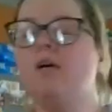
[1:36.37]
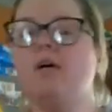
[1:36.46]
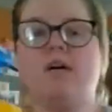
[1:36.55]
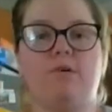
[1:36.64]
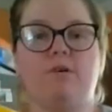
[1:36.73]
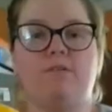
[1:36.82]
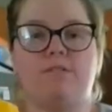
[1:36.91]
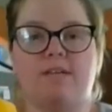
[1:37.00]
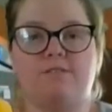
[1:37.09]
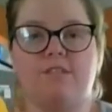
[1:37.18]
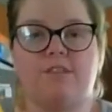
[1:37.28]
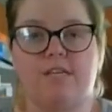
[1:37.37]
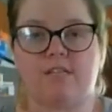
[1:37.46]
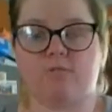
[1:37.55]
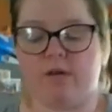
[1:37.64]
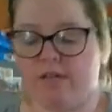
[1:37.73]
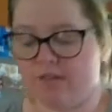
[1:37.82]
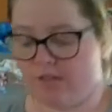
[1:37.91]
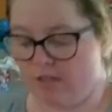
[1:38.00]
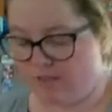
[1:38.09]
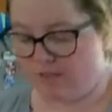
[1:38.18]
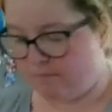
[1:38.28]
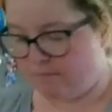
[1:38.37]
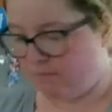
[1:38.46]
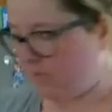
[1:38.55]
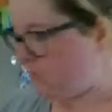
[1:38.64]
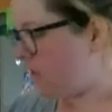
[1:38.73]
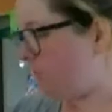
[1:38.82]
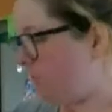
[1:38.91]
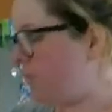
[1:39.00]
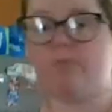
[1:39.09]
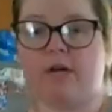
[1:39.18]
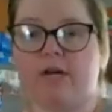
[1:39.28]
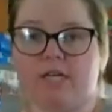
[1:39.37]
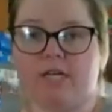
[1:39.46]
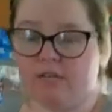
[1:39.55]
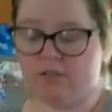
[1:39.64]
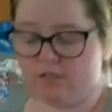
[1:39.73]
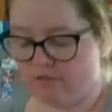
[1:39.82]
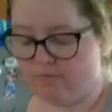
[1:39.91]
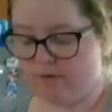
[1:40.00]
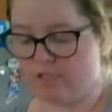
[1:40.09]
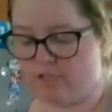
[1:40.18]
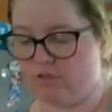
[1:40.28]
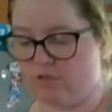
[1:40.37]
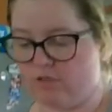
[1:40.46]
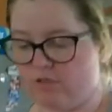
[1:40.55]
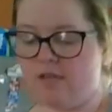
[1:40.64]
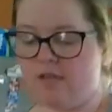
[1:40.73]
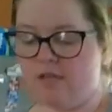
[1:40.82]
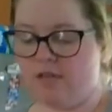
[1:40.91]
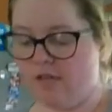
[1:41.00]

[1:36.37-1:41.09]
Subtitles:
Couple of safety things with the mixer. Please don't plug it in until you're ready to use it.